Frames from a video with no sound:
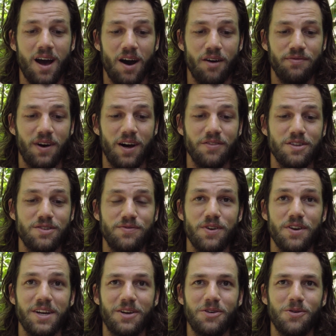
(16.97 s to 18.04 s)
I found this
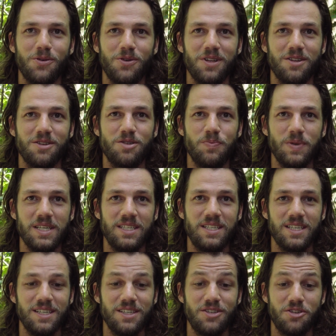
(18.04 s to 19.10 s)
very cool little
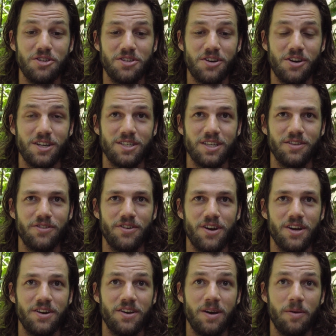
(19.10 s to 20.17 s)
species just crossing the
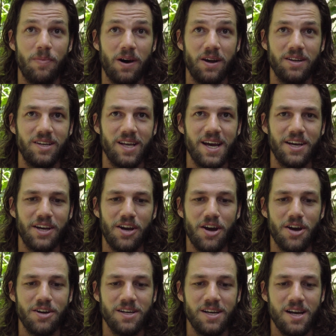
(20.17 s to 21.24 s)
road about a day
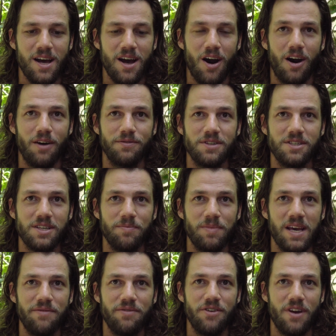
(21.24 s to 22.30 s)
ago after some
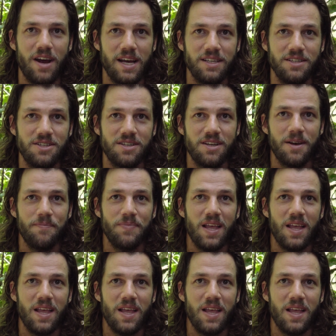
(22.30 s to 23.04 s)
heavy rains,